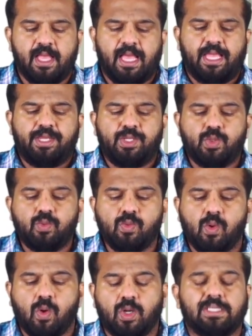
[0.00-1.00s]
A new
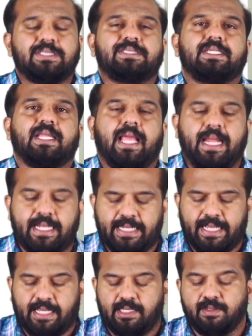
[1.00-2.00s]
onset
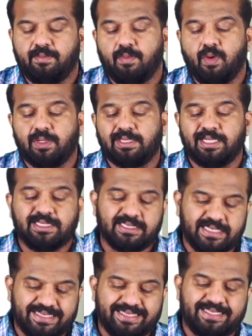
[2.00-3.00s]
headache more than
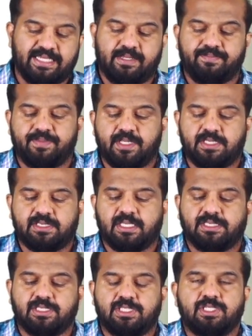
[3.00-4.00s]
60 is
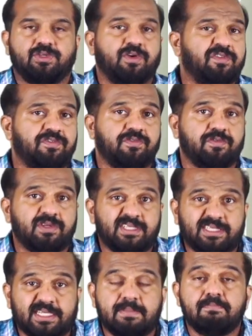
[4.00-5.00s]
suggestive of
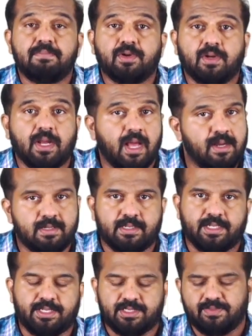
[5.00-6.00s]
temporal
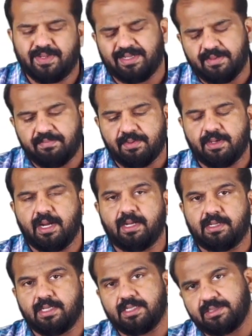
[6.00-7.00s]
arteritis. But temporal
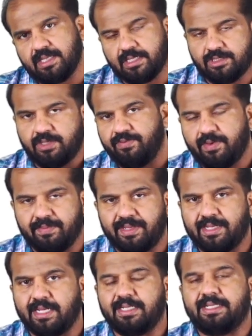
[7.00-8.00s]
arteritis actually will be
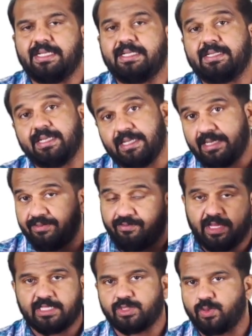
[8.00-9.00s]
dealt detailed in
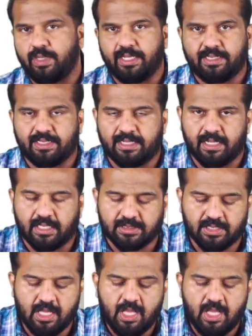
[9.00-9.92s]
vasculitic class.